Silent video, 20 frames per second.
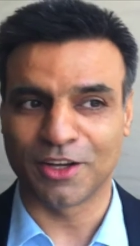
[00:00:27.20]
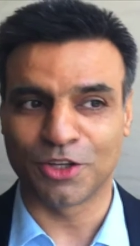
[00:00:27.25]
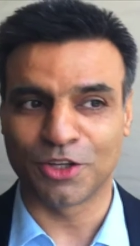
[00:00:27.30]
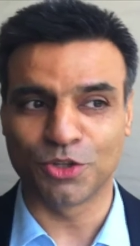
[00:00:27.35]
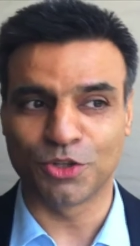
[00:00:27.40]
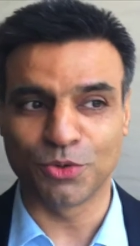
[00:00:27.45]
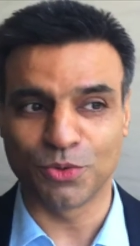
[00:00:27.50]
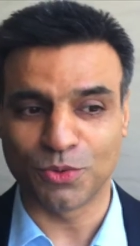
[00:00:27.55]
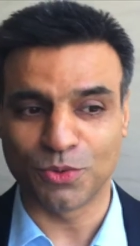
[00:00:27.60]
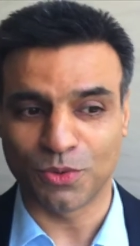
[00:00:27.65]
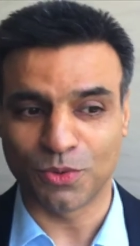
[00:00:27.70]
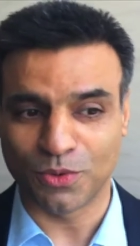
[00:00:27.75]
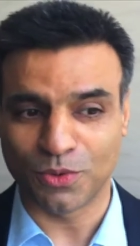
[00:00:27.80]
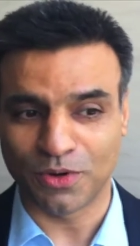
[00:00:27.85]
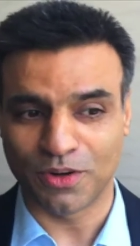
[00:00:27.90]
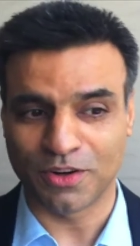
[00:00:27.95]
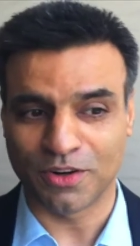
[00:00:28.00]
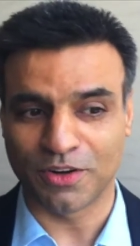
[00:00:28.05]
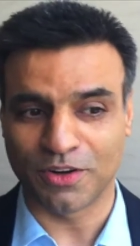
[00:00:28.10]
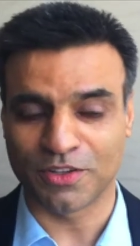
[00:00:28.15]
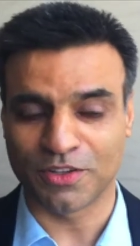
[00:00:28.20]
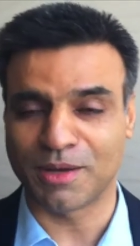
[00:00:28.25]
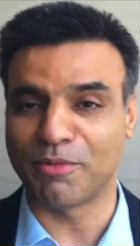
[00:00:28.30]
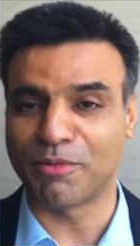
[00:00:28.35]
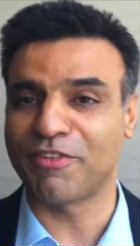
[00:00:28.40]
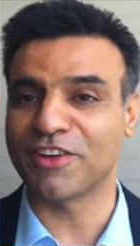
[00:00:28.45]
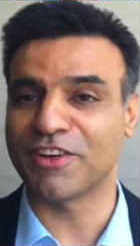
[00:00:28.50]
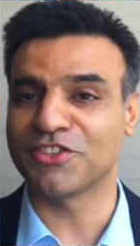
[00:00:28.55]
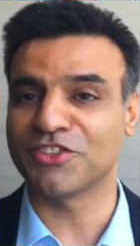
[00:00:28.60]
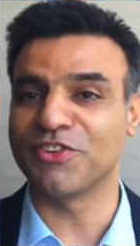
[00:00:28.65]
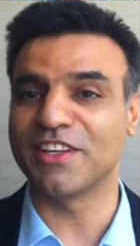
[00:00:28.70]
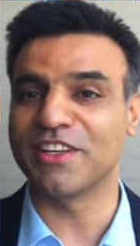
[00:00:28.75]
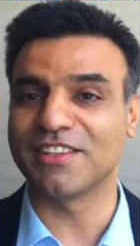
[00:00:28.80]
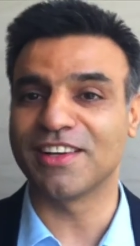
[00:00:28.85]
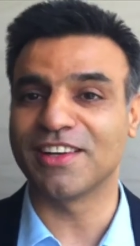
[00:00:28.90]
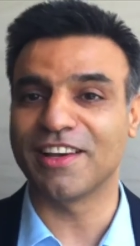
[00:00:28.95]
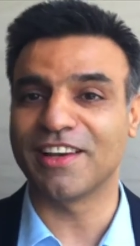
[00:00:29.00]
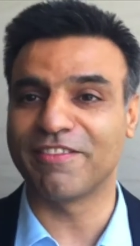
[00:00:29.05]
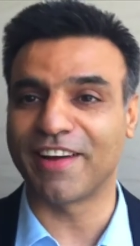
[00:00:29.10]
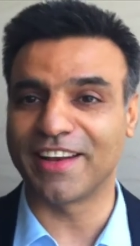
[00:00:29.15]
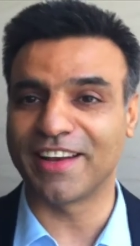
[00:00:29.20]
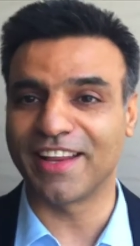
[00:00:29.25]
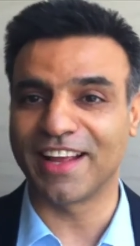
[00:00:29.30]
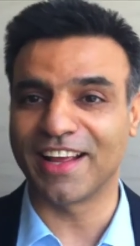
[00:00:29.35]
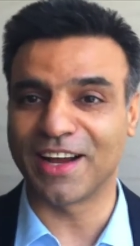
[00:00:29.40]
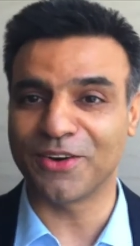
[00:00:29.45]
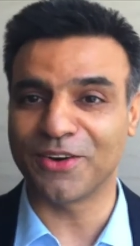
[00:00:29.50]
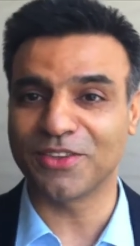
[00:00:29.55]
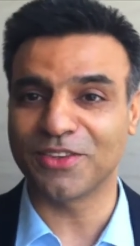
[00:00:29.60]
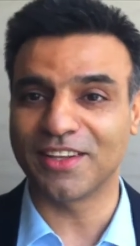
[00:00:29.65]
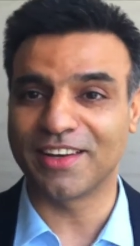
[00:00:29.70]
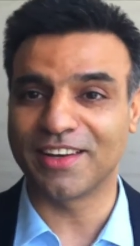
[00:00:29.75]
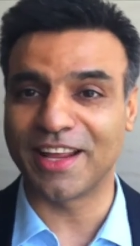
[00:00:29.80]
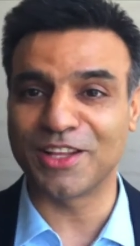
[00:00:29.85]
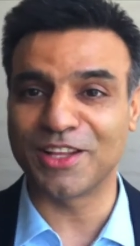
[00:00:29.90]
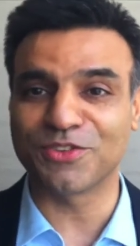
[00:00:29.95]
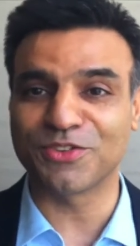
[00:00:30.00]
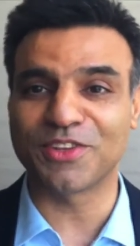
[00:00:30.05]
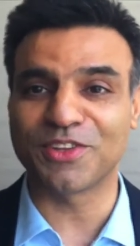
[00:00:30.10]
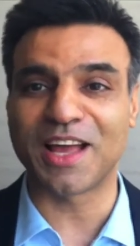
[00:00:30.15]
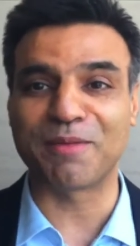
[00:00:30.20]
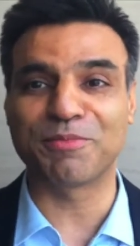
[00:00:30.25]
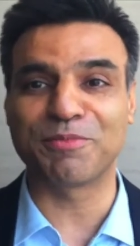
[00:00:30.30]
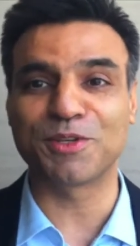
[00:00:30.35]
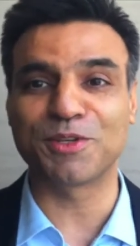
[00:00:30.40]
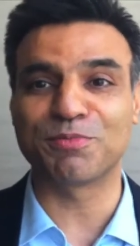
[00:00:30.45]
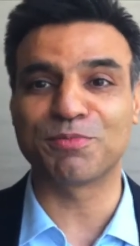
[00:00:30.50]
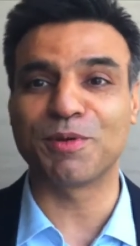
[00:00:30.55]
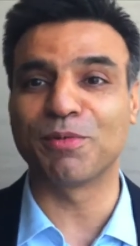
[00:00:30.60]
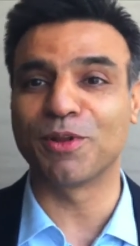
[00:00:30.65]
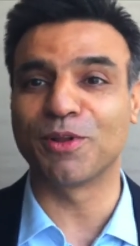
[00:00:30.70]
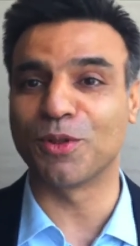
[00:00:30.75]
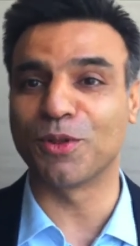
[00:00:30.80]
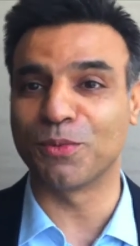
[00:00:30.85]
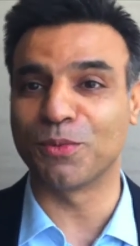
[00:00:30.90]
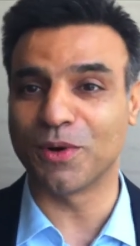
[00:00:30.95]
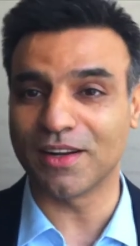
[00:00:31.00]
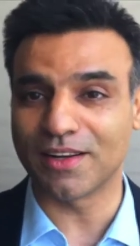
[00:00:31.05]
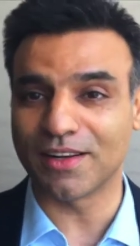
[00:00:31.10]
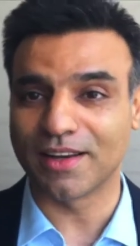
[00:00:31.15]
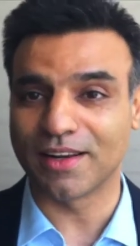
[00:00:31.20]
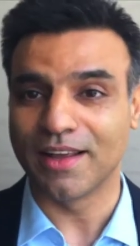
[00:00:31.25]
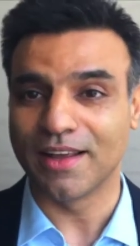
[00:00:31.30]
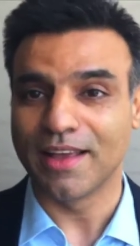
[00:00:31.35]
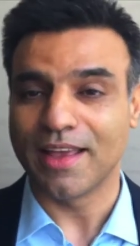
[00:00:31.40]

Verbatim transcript: To some of us recently finding out that Danes were the happiest people in the world,